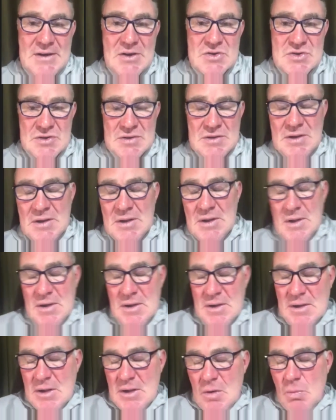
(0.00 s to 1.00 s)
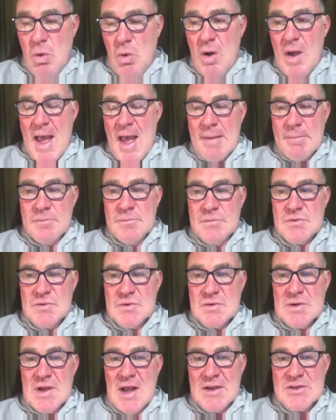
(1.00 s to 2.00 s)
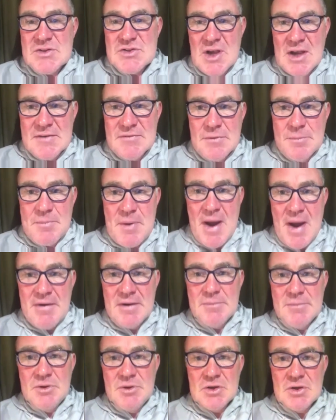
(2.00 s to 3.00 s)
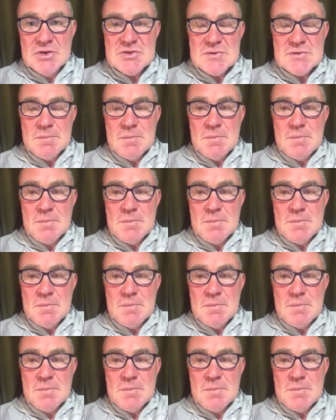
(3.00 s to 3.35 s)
Because what happened, I signed for Barry because